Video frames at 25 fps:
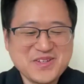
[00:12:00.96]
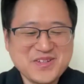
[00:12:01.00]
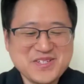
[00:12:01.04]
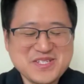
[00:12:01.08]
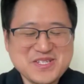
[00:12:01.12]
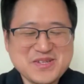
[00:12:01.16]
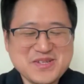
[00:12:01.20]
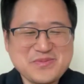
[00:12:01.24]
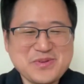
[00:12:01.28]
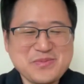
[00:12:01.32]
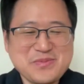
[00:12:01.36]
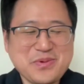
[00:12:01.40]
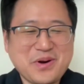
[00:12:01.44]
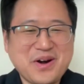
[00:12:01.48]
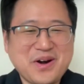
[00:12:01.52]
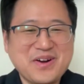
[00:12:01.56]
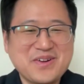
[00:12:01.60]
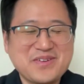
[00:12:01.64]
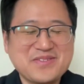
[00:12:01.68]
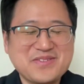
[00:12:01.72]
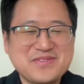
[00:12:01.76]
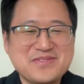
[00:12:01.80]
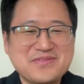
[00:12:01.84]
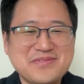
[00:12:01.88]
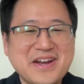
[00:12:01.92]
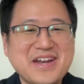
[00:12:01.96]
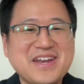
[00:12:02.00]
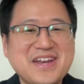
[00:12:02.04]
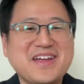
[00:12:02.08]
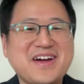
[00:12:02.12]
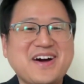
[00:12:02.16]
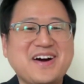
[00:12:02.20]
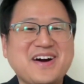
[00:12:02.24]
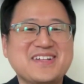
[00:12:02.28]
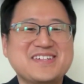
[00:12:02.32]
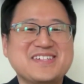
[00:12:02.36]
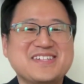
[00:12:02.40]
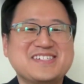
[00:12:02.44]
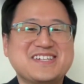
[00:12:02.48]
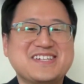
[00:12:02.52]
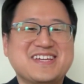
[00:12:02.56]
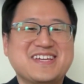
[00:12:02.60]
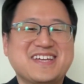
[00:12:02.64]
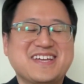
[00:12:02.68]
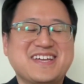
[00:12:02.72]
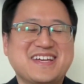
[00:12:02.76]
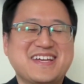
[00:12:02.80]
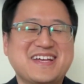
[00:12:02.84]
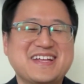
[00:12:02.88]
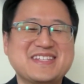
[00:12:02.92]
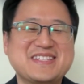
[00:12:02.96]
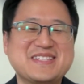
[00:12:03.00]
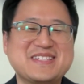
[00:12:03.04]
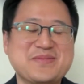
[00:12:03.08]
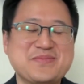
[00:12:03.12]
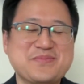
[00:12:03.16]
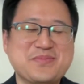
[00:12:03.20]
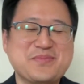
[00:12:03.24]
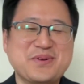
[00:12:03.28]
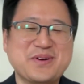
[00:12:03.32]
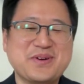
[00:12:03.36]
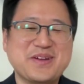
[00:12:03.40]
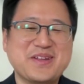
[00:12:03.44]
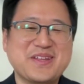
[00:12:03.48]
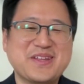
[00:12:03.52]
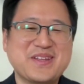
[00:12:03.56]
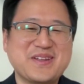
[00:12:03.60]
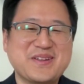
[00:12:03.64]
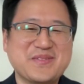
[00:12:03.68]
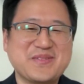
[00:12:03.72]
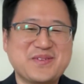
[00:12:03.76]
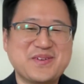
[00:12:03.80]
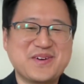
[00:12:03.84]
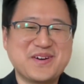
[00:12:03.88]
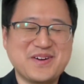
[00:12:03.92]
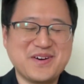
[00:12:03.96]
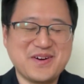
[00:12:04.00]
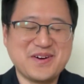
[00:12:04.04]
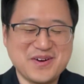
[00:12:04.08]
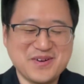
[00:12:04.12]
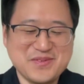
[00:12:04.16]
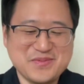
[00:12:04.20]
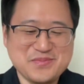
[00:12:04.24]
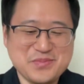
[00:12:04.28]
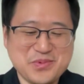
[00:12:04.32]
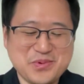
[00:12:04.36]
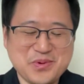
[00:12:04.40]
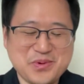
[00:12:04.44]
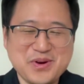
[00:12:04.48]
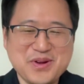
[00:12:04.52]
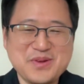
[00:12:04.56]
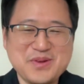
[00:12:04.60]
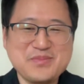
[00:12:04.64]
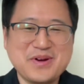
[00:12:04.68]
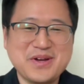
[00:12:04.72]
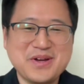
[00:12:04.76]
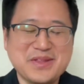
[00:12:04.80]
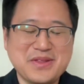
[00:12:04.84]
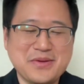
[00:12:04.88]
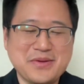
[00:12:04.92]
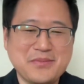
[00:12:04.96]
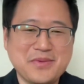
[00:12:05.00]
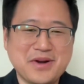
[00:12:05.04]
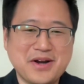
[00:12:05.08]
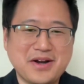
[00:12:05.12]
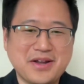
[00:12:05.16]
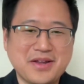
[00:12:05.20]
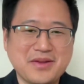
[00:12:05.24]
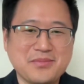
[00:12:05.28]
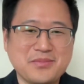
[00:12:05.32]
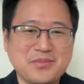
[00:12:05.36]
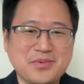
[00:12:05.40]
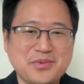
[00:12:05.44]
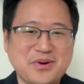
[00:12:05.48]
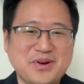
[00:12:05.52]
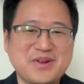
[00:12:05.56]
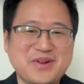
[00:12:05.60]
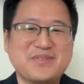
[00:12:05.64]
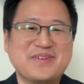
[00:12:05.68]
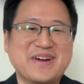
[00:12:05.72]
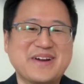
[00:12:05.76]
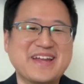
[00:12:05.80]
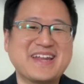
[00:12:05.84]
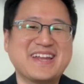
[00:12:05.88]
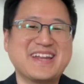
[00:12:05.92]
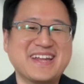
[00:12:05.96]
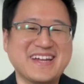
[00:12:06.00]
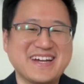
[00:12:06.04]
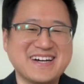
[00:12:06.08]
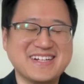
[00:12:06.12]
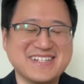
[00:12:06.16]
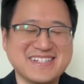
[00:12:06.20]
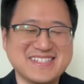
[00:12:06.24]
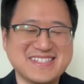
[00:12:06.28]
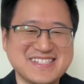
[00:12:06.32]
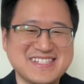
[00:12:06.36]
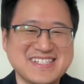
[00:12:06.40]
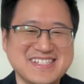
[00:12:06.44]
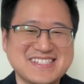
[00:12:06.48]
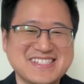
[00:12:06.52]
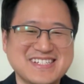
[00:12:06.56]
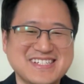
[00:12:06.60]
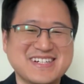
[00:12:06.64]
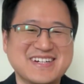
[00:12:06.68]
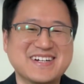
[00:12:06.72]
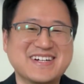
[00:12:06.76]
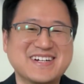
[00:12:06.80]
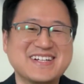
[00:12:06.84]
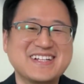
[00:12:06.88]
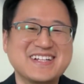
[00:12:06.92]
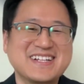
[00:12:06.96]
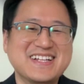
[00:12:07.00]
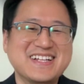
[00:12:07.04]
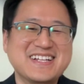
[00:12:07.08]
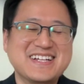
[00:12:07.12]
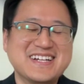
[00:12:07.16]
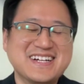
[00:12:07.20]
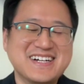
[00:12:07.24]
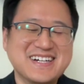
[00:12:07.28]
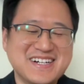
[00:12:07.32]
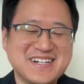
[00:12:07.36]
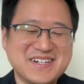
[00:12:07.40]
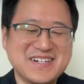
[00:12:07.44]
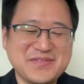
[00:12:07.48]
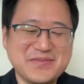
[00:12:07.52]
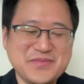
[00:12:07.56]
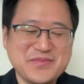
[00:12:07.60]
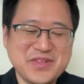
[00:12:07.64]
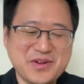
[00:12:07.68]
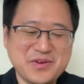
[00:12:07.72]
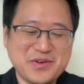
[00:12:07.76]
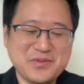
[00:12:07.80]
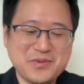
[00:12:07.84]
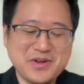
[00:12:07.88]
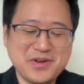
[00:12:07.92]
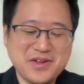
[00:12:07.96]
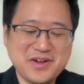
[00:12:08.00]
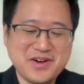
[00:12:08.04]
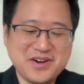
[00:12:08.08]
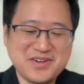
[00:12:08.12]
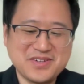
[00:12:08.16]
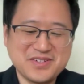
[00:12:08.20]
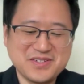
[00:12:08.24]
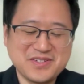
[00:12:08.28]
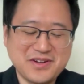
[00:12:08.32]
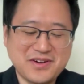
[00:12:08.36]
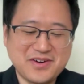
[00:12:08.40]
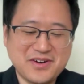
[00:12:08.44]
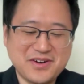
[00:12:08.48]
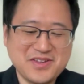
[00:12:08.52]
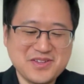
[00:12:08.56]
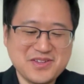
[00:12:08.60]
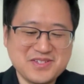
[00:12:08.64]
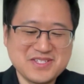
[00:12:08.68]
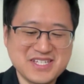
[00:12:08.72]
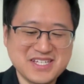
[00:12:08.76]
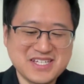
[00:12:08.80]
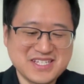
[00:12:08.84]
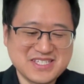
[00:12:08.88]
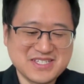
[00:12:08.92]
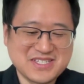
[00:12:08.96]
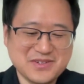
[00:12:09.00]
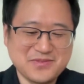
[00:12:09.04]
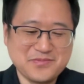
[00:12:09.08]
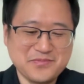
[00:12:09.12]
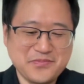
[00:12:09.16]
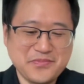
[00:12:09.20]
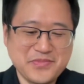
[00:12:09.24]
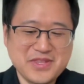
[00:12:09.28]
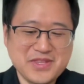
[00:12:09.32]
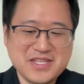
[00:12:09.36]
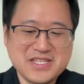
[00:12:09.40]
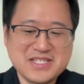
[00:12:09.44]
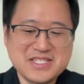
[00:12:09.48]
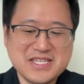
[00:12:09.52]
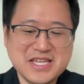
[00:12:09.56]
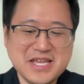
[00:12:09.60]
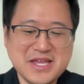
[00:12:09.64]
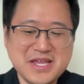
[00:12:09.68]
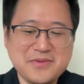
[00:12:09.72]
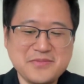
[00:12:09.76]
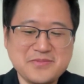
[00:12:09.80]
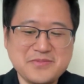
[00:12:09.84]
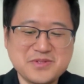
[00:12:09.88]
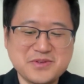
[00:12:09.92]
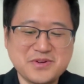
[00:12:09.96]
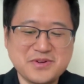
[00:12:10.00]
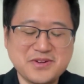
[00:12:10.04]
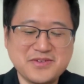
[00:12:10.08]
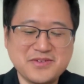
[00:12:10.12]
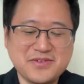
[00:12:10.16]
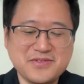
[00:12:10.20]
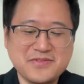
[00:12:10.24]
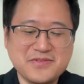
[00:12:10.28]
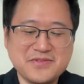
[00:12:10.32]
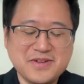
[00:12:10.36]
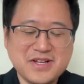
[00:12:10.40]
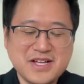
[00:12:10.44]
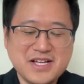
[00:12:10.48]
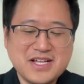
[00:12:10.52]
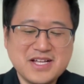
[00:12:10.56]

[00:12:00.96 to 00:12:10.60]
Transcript: used to be part of radiology at some point, and we're all boarded by the American Board of Radiology. So, we all are using the same sort of